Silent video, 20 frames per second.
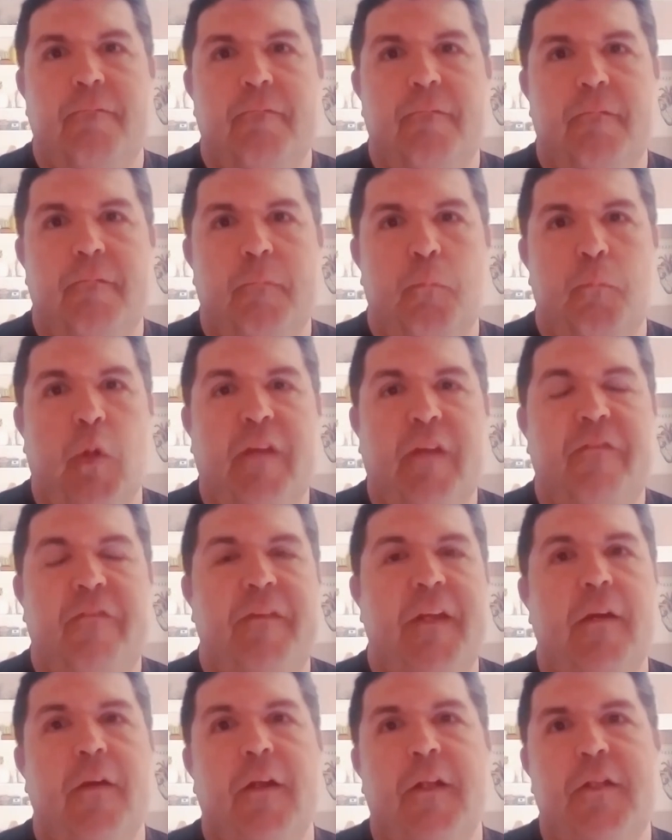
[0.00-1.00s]
bring
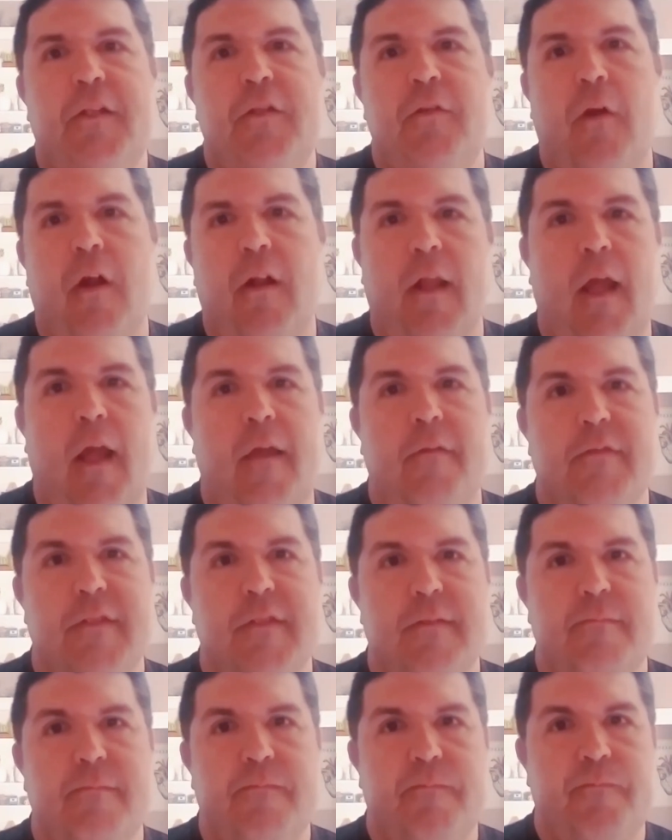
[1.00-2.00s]
fear into our
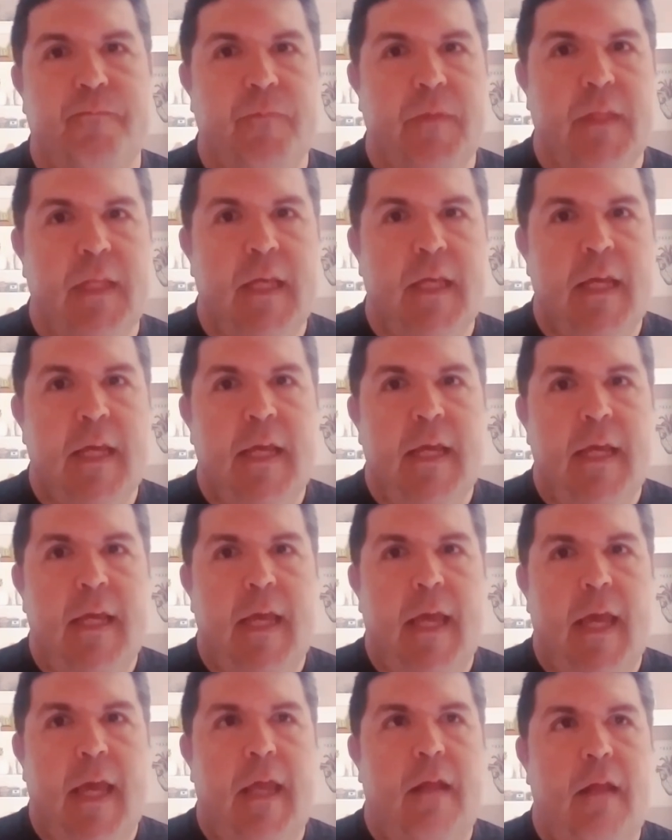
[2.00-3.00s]
lives.
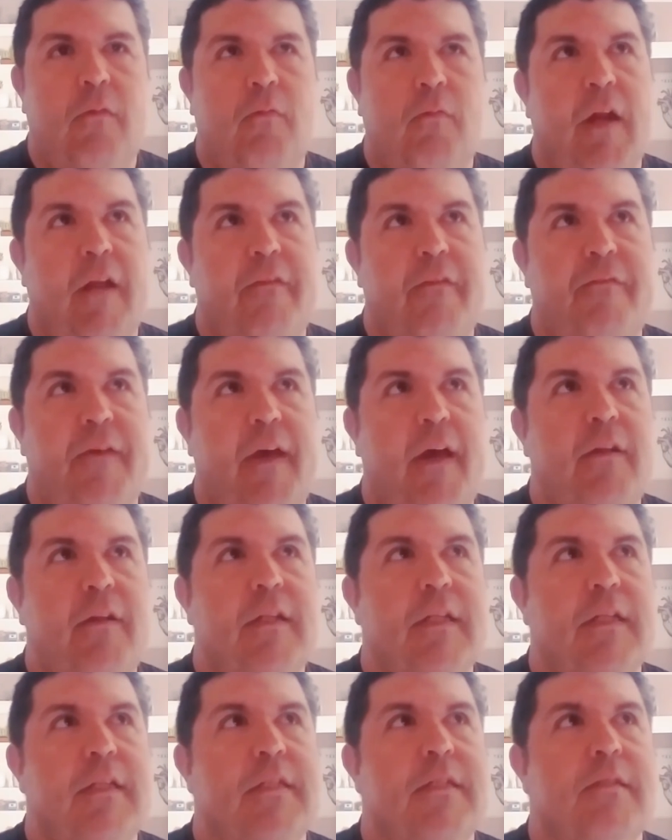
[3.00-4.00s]
And what I found
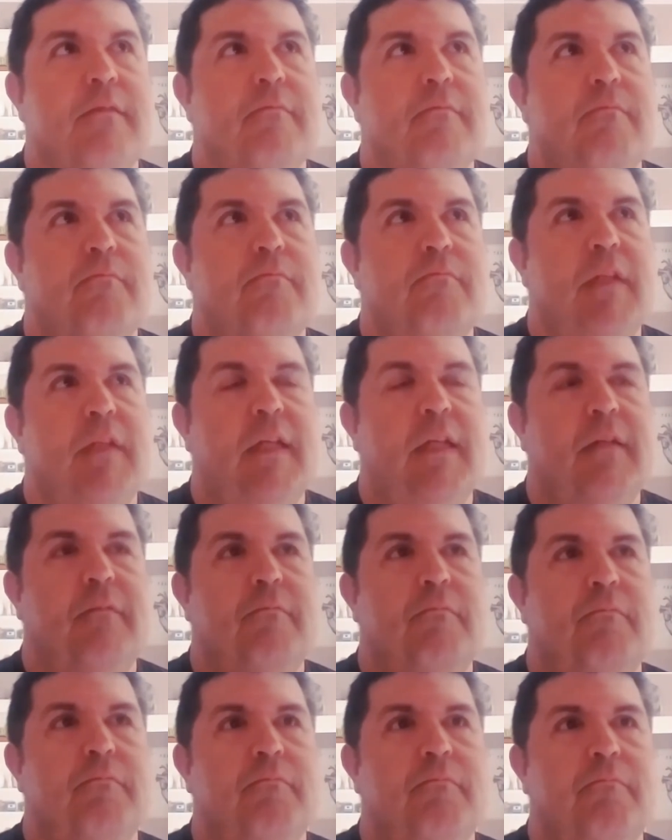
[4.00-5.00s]
is that
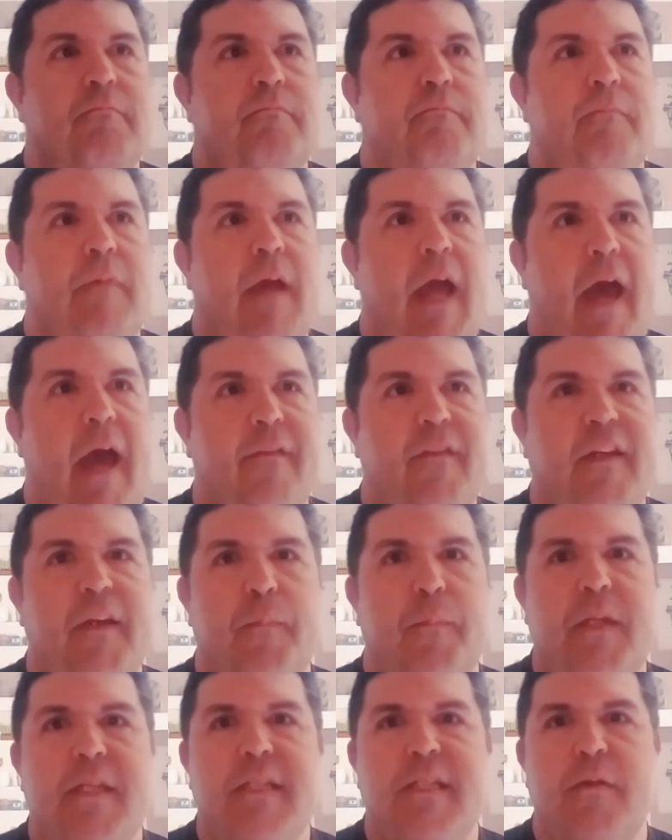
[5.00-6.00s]
having a
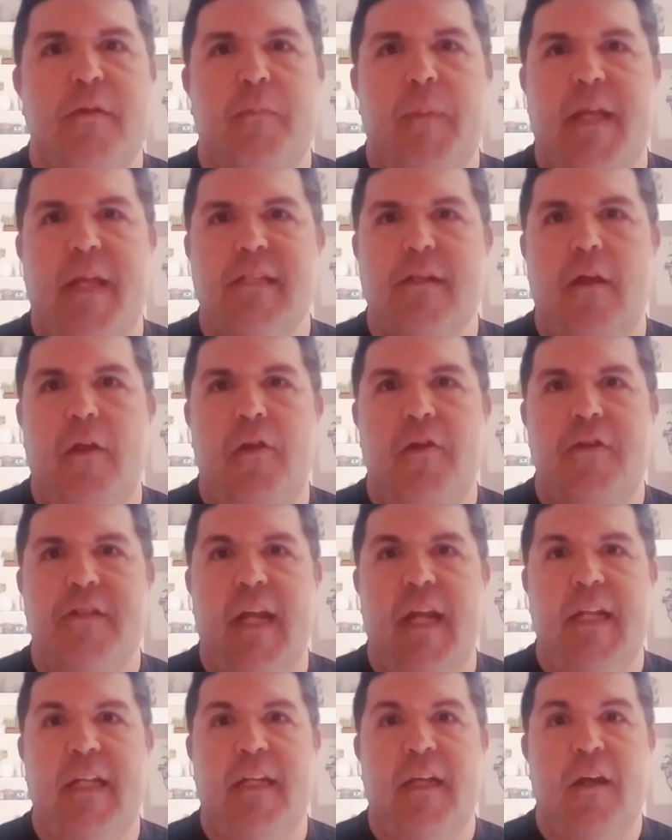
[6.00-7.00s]
peace that surpasses all
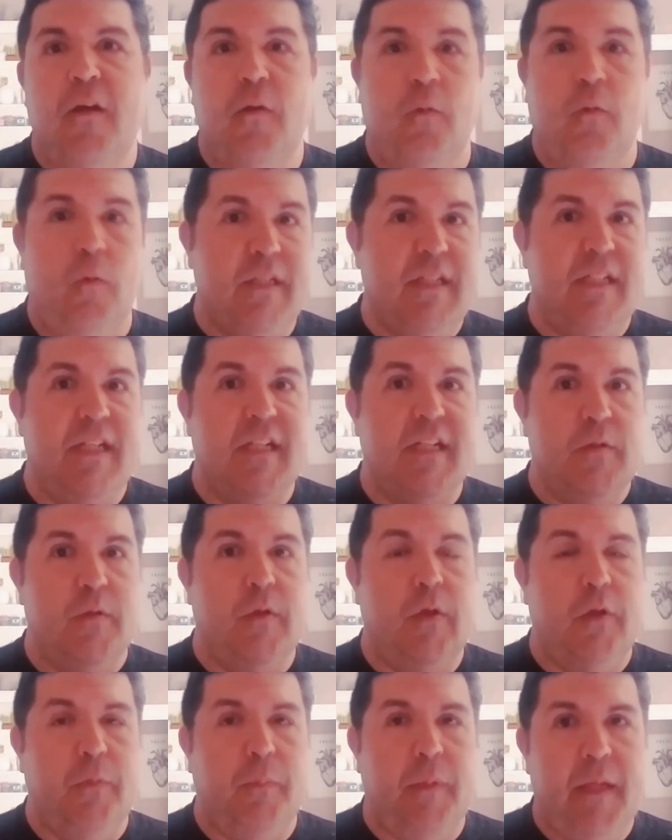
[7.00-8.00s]
understanding resonates with
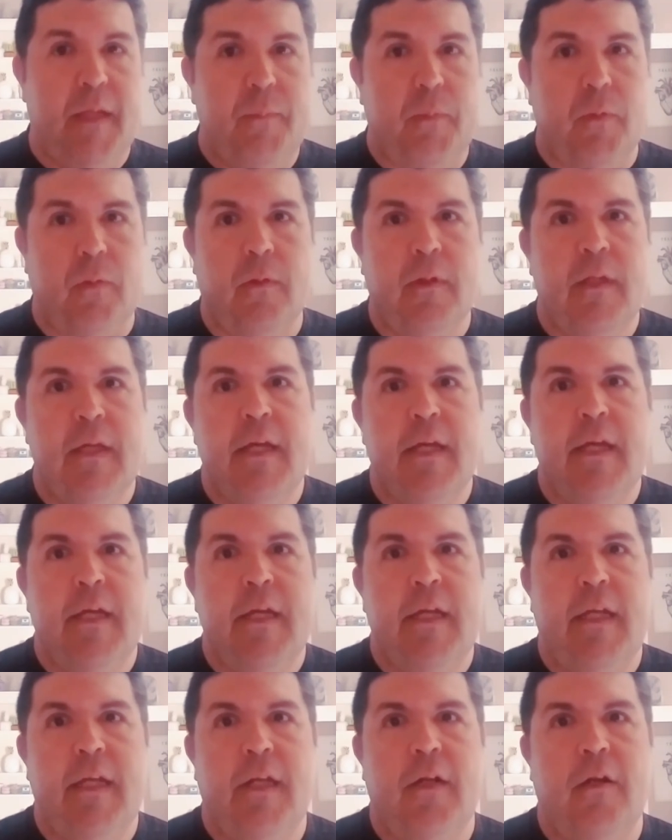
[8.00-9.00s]
other people.
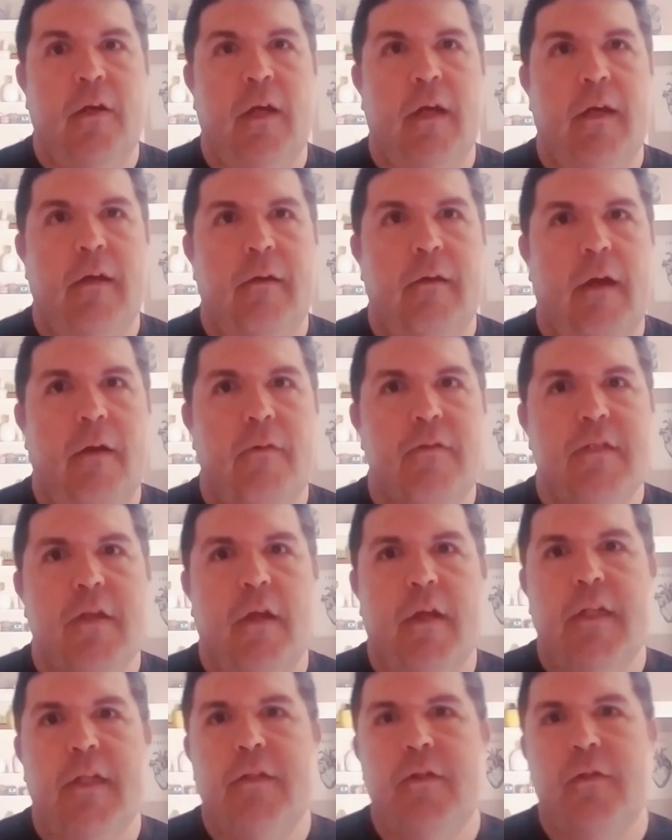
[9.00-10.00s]
You know, I was
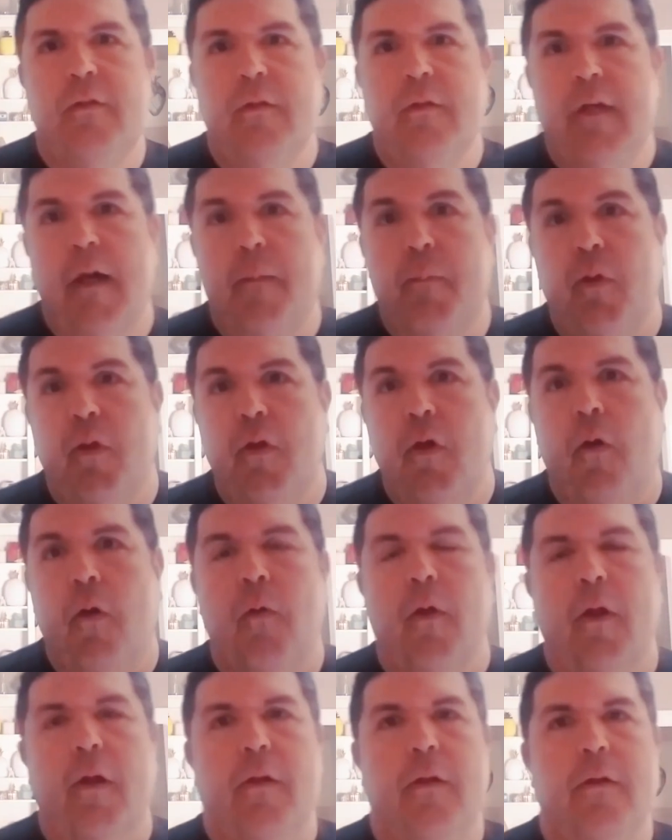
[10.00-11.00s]
talking to a couple of
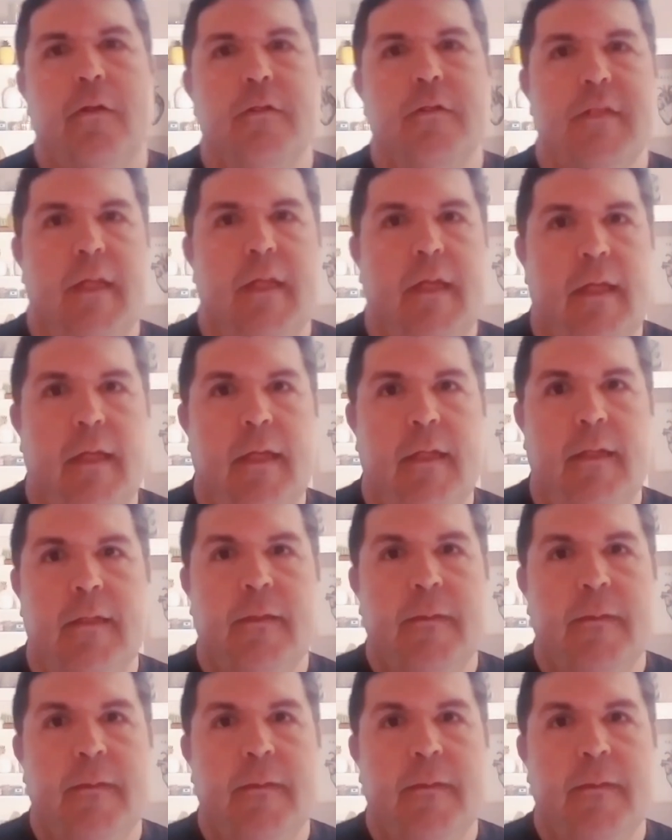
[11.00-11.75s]
coworkers, and